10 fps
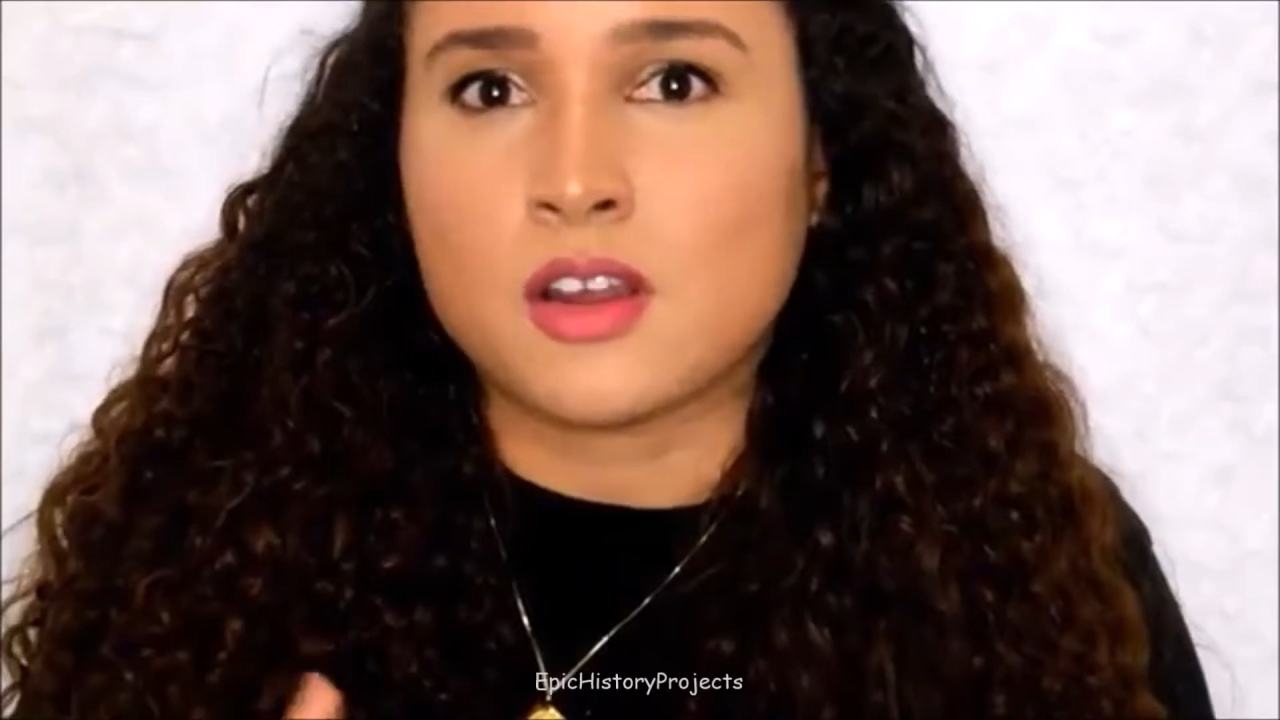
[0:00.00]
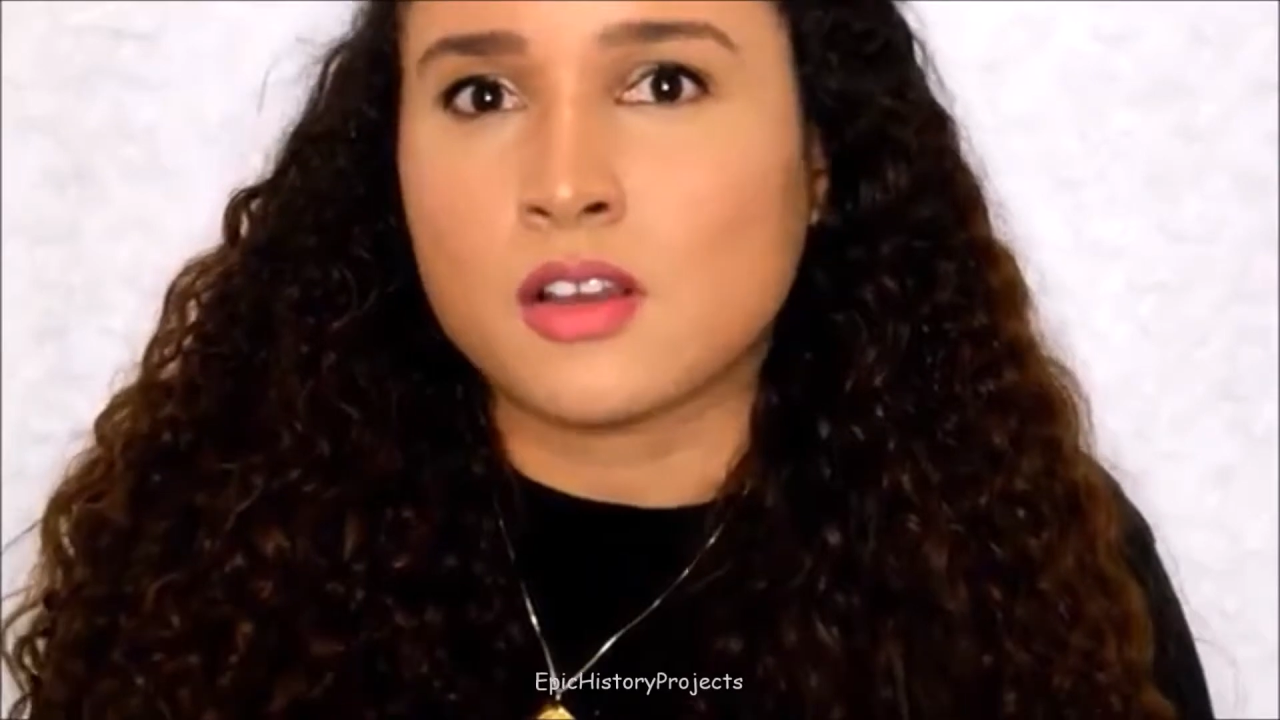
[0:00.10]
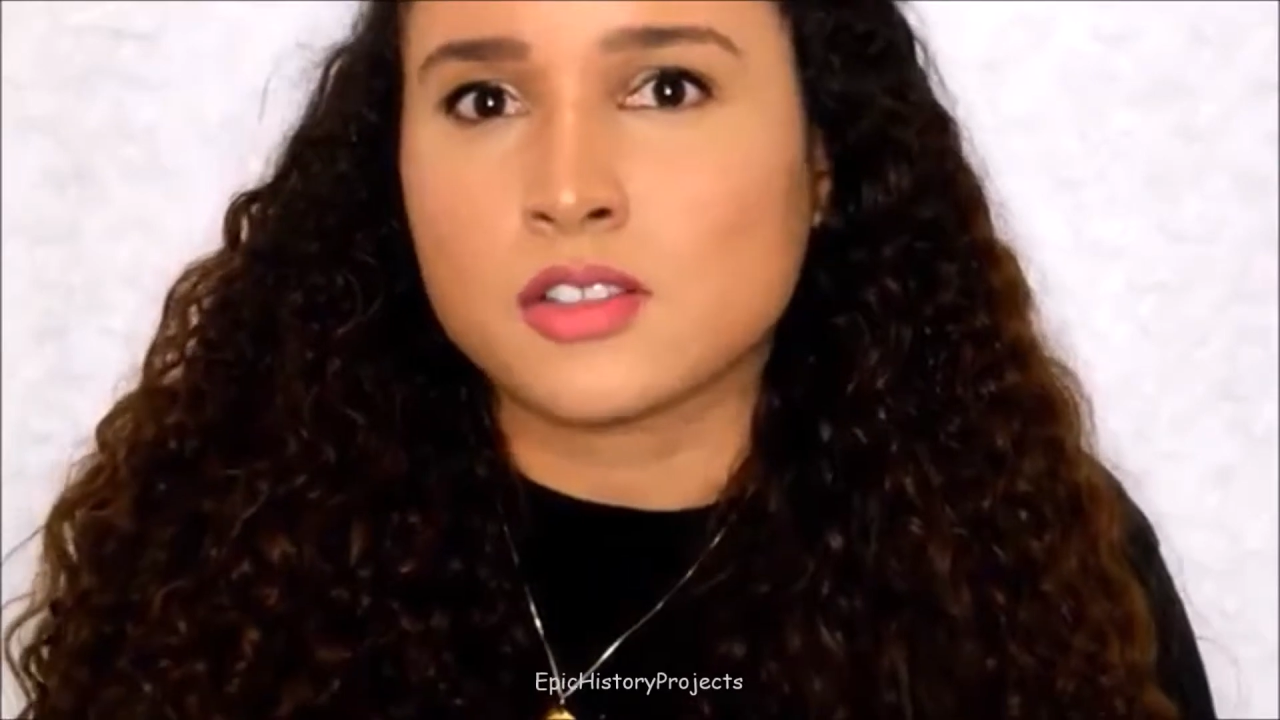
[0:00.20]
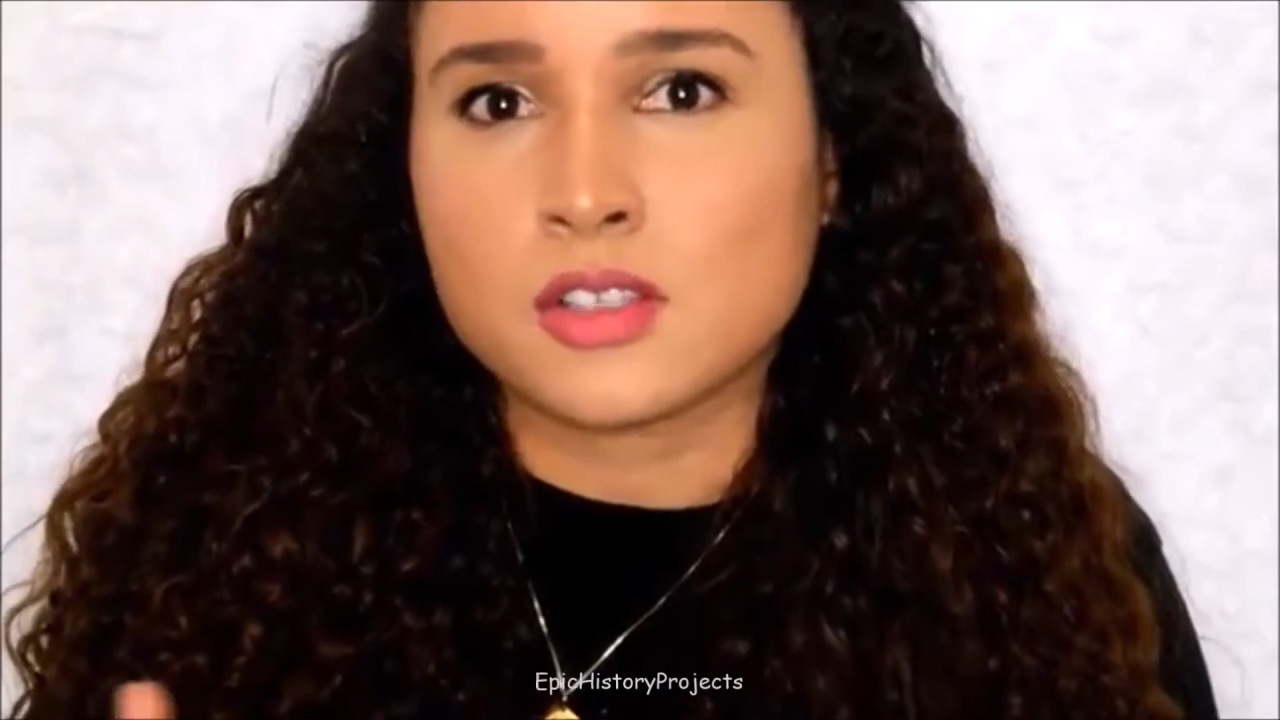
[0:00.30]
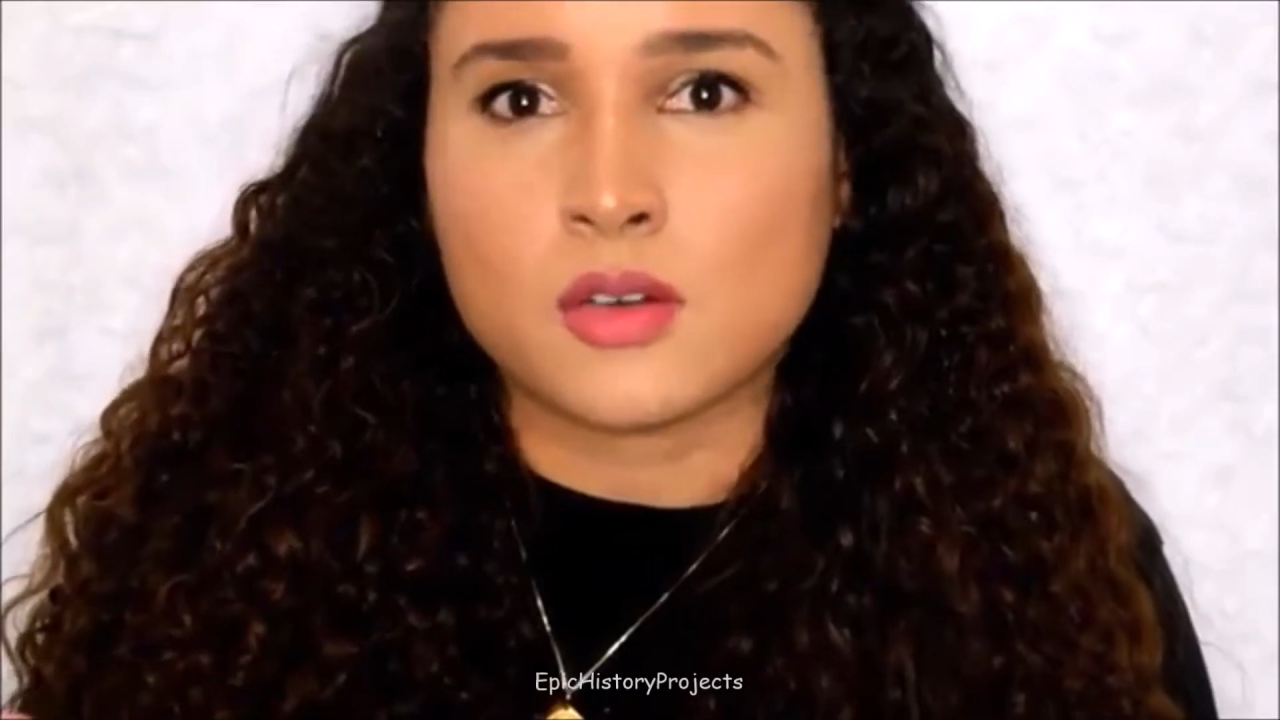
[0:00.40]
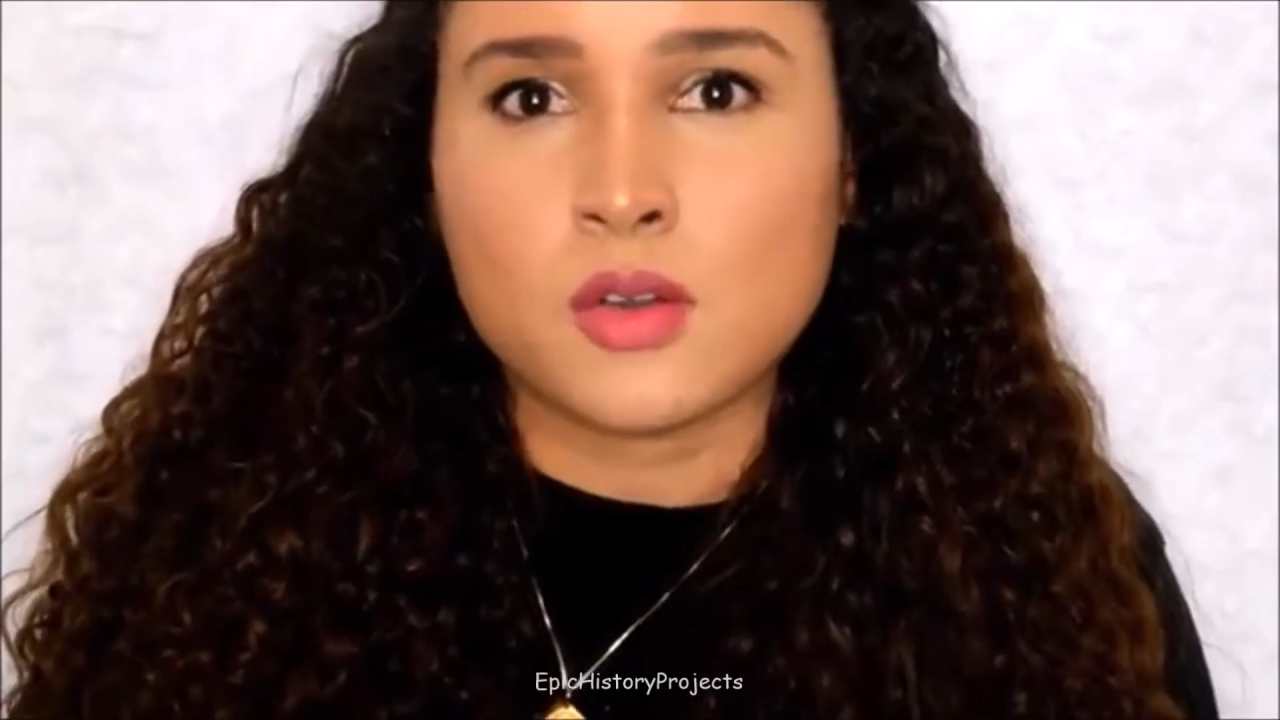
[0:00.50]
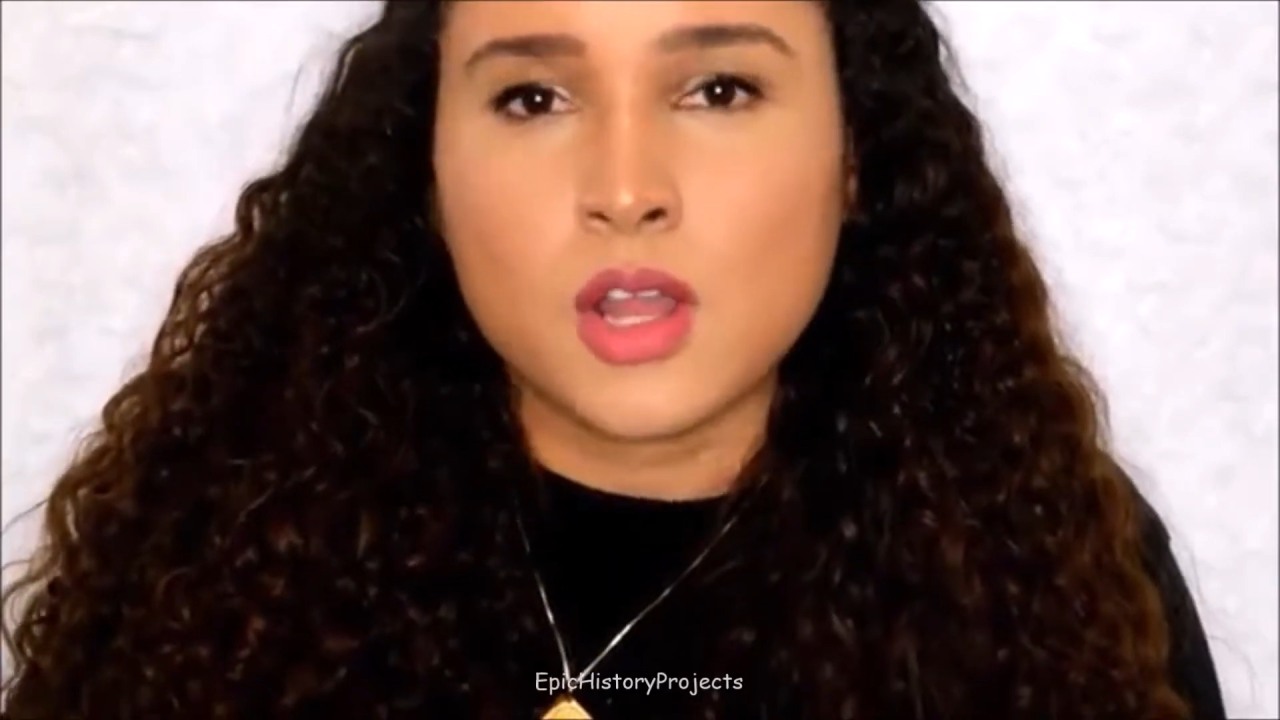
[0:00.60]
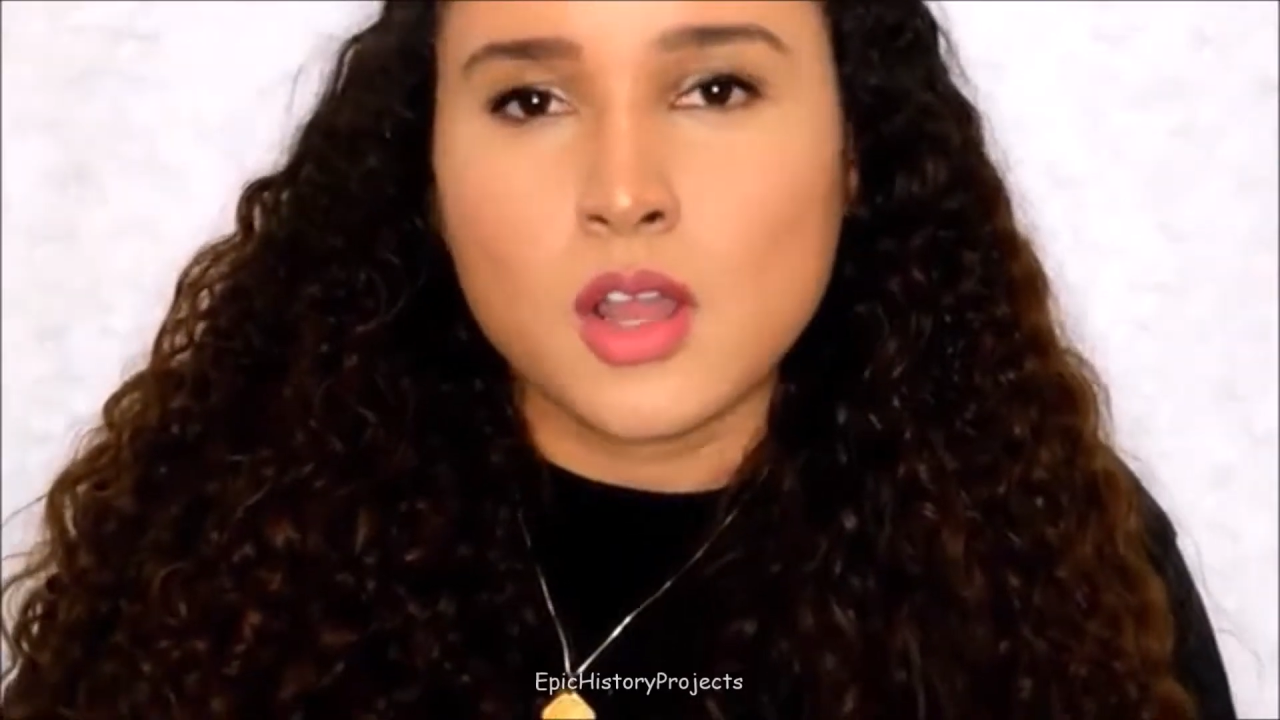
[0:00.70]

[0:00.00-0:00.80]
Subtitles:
also,